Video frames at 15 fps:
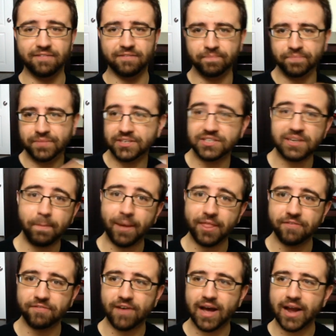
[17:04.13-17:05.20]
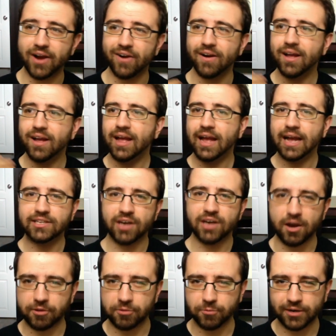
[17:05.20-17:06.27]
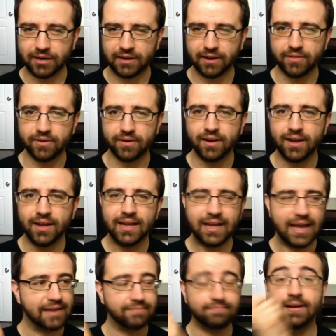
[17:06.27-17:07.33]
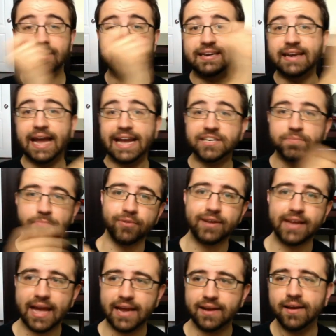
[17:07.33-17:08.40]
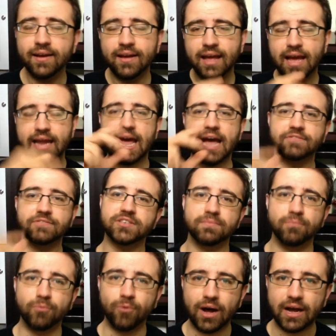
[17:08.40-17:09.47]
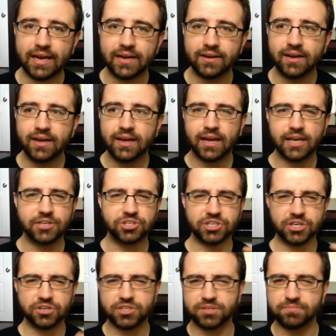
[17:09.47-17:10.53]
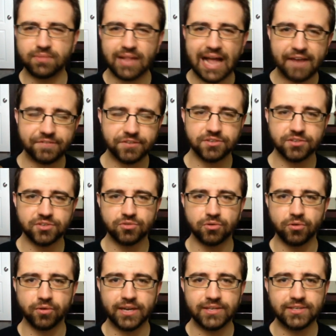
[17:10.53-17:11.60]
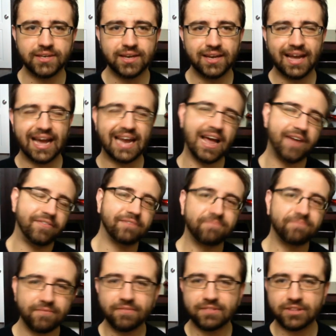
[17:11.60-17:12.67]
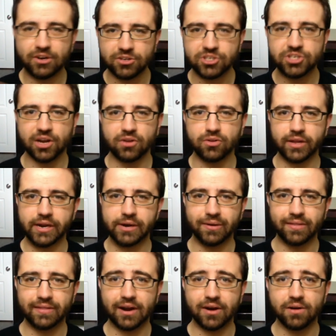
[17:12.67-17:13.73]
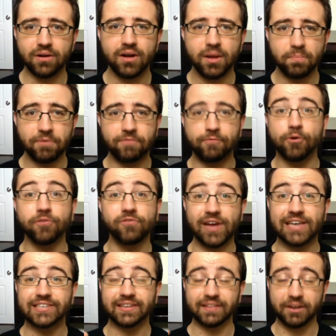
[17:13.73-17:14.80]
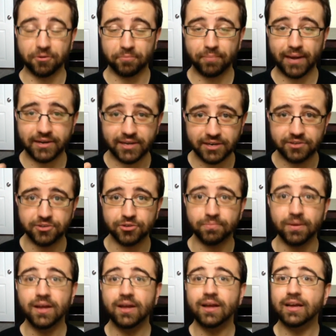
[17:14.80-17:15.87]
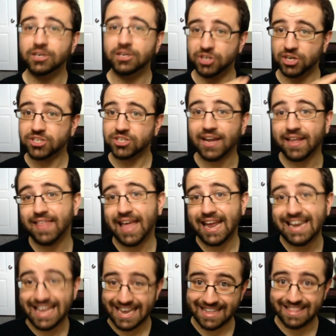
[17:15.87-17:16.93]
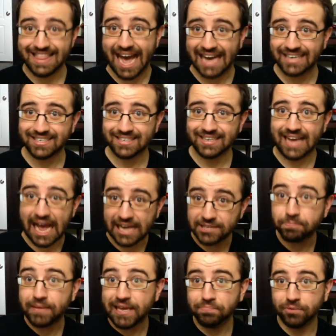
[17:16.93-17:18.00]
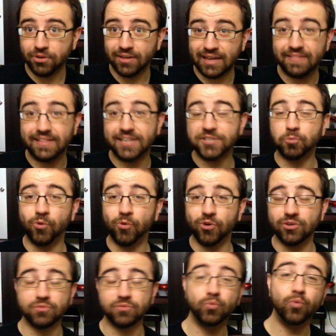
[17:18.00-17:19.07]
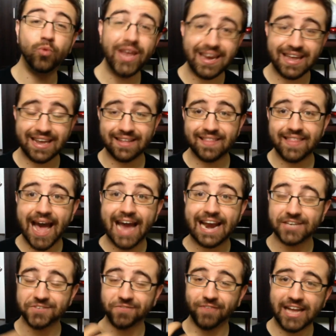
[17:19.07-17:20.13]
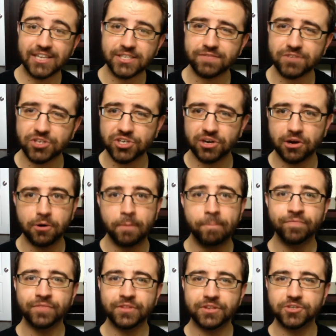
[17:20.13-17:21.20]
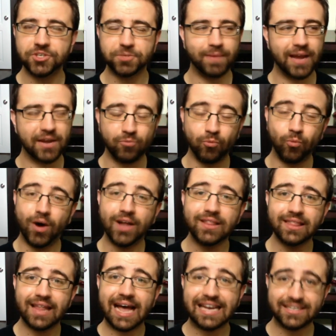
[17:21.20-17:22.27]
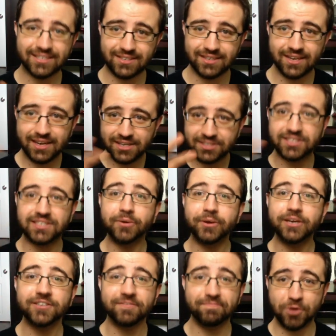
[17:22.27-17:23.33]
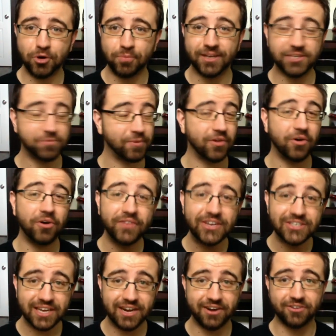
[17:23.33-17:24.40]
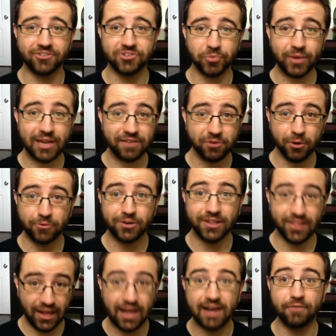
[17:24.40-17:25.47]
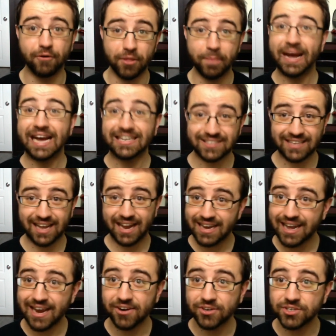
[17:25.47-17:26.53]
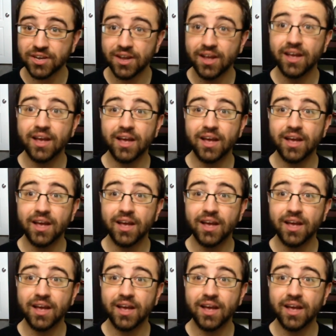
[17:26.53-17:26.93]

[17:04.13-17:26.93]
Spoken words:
of sit by the fire and talk with one another and knight Brienne and have some wine and share some laughs and stories and have a little chuckle here and there before facing their impending doom. Just like they needed that as people in this world, we needed that as fans of the show to spend one last series of moments with all these characters we have grown to love over the past 9 years